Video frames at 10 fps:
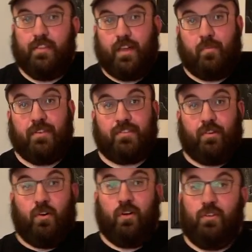That means
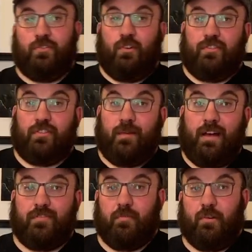that all those awesome
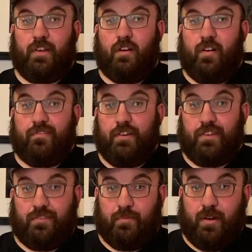aftermarket
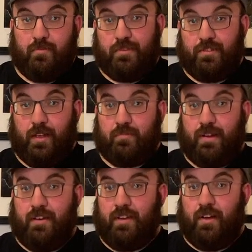offerings from companies like
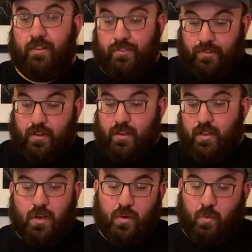Brownells
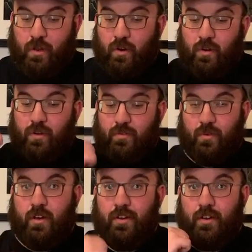will
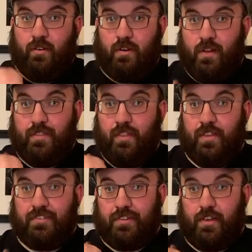run on
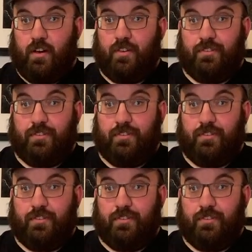this gun.